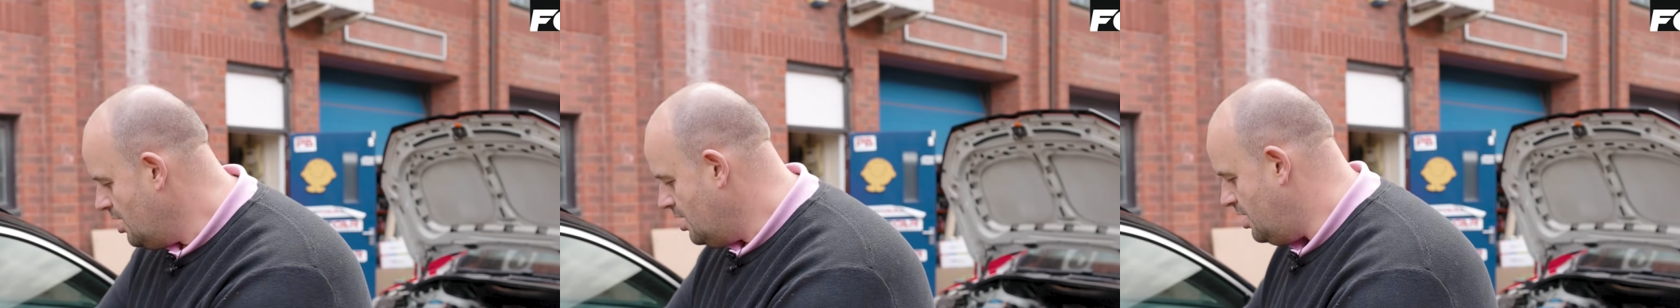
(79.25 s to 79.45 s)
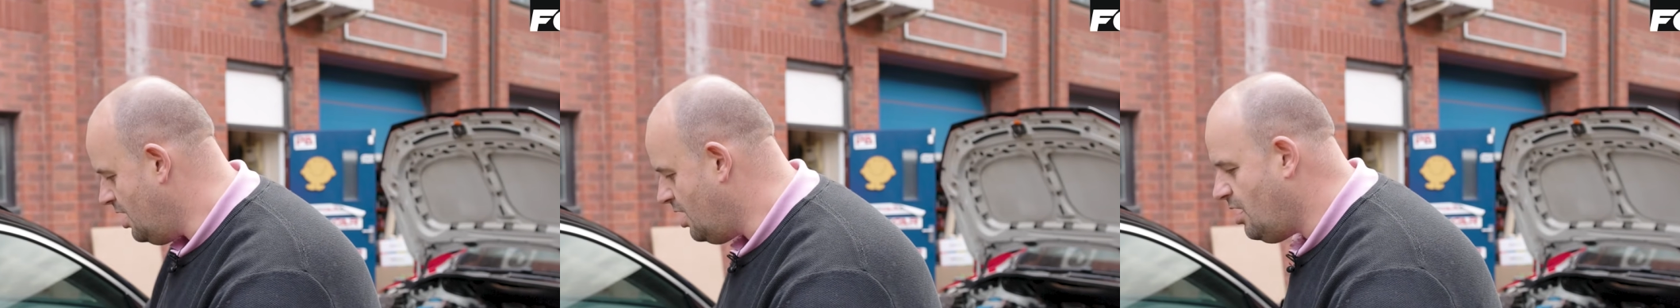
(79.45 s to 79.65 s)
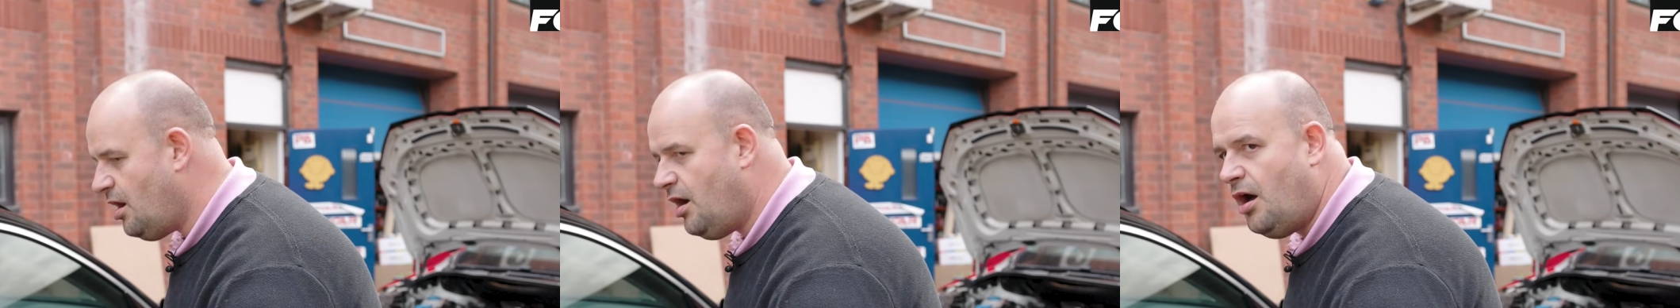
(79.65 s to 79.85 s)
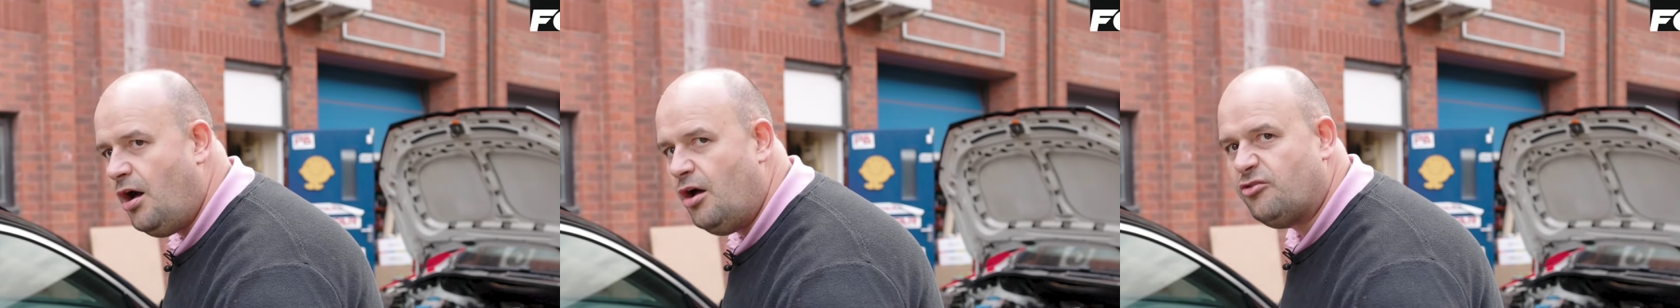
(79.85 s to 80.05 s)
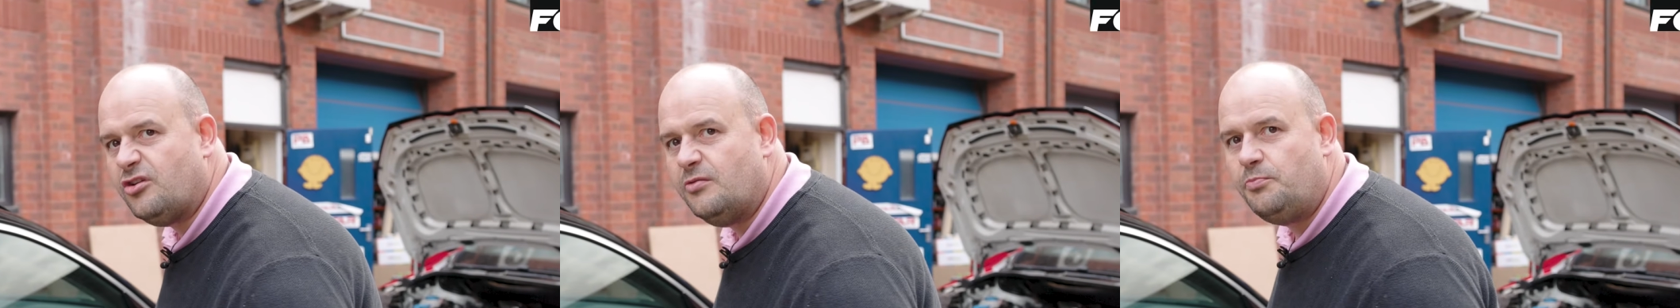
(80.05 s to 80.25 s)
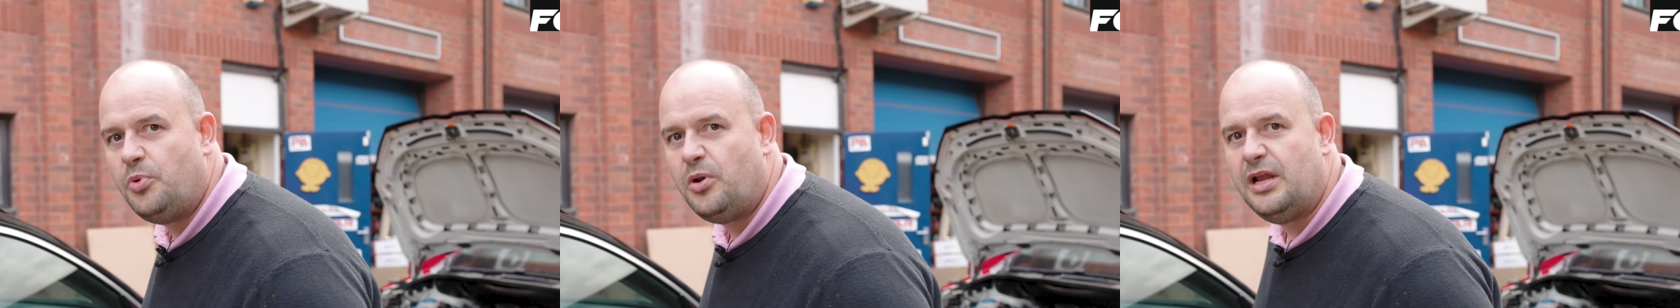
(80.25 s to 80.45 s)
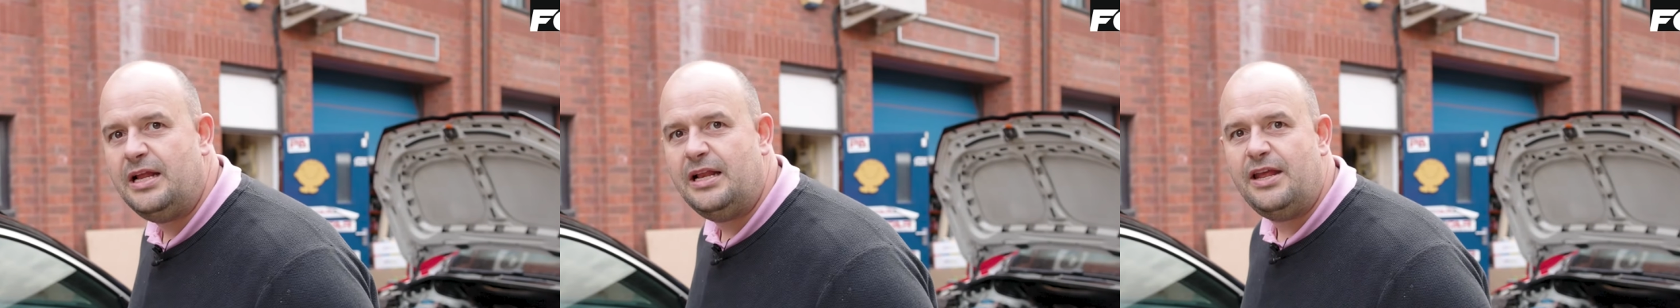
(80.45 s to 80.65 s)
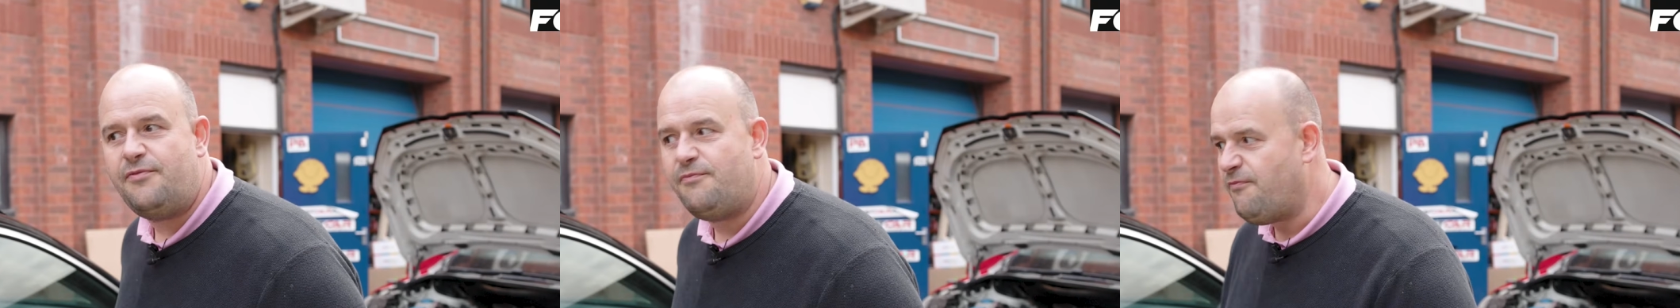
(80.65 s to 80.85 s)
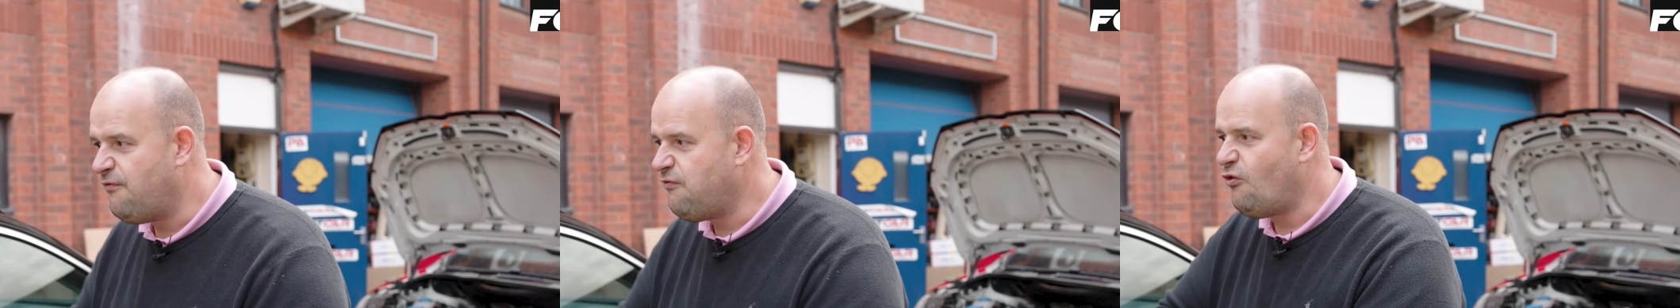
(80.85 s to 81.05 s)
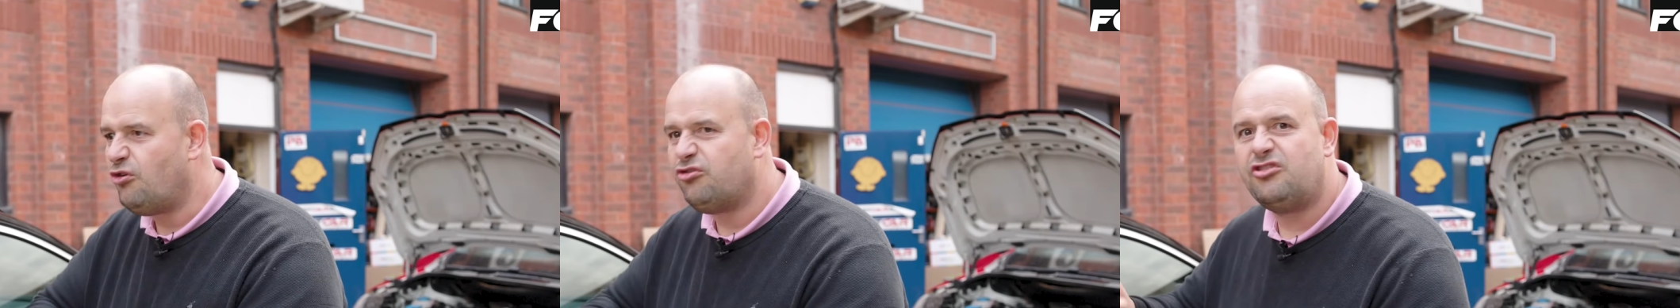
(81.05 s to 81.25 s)
your car's completely
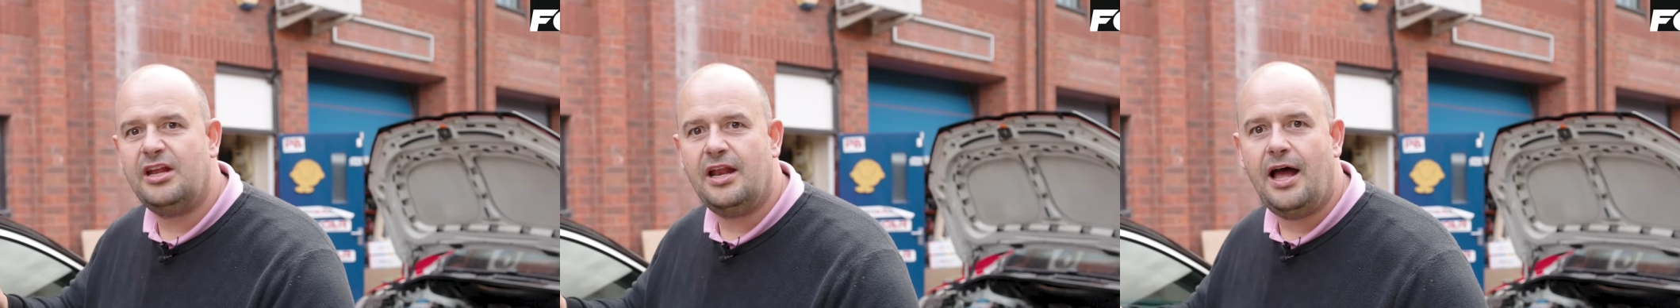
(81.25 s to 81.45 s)
frosted